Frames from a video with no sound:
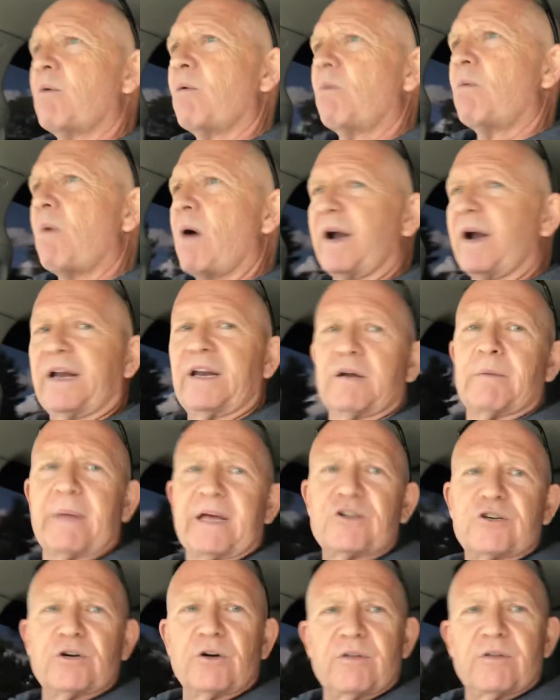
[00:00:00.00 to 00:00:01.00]
wanting to
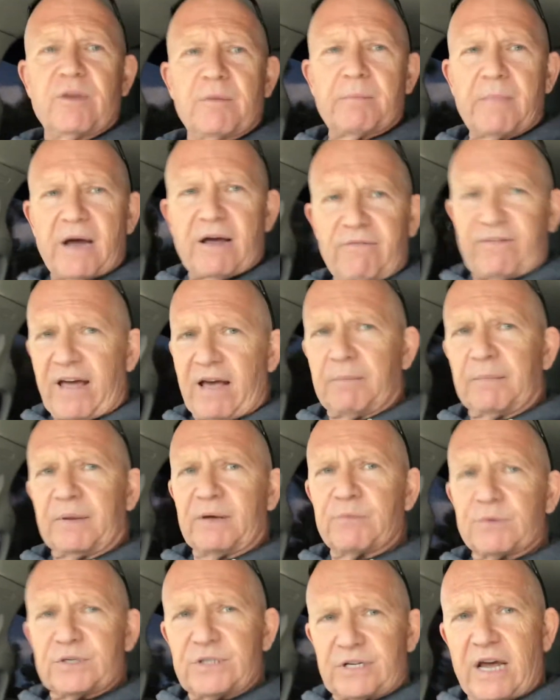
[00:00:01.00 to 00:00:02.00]
make sure that my family
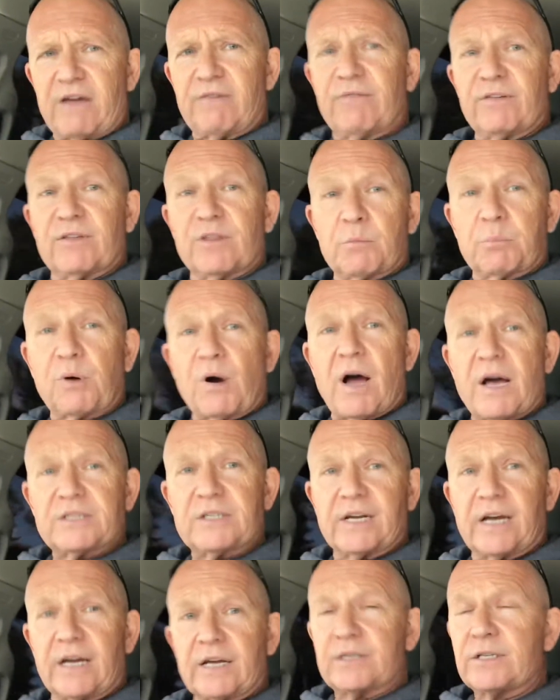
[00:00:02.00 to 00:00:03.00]
was safe in the
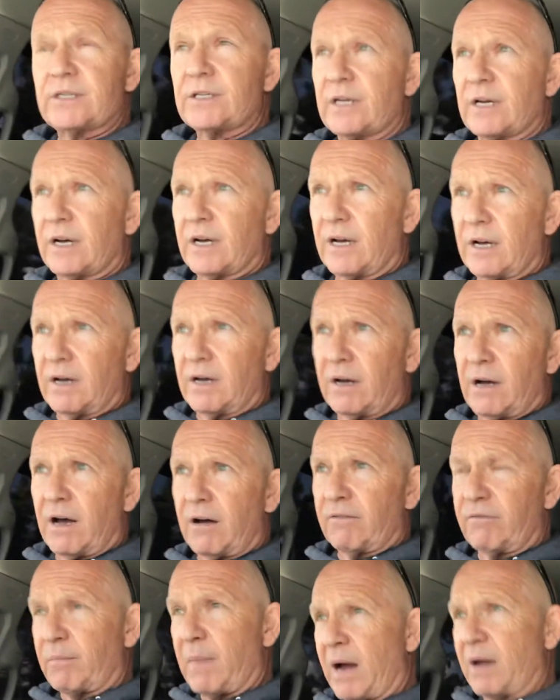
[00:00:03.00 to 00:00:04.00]
process
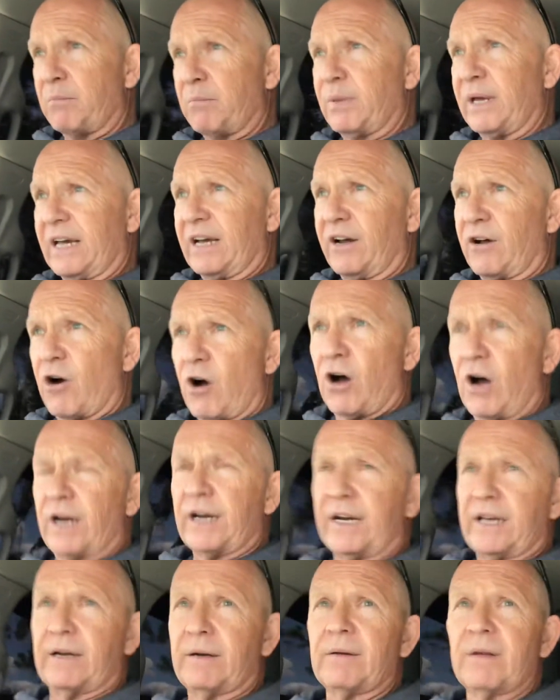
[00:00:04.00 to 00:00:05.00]
of my being
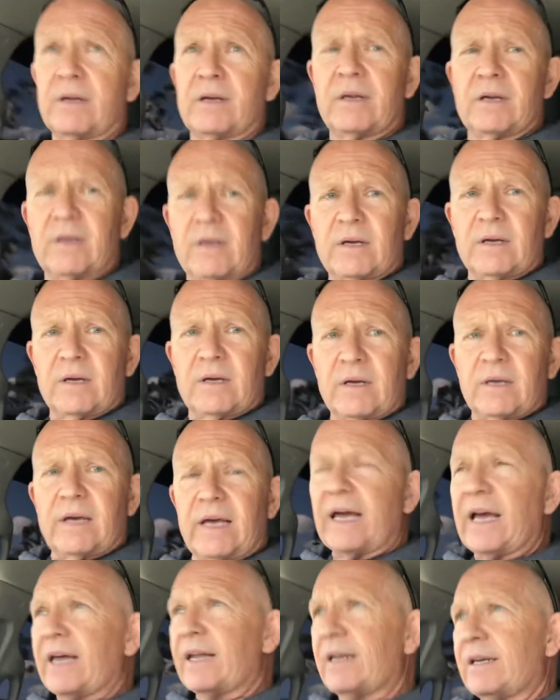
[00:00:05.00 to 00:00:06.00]
gone,
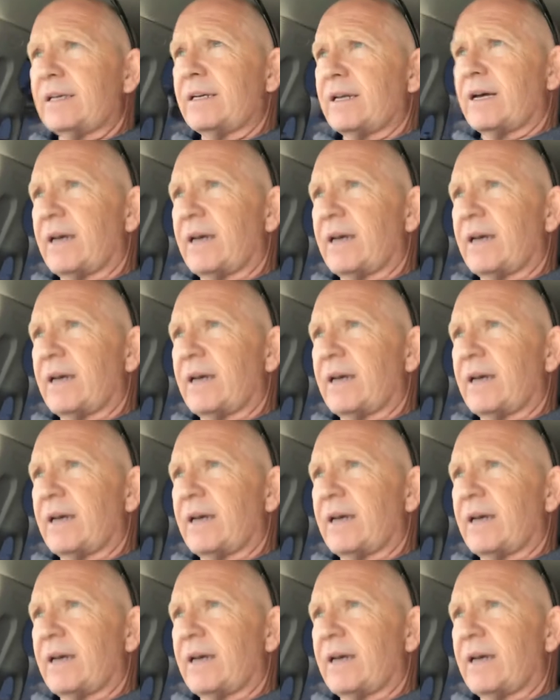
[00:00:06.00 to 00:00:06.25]
and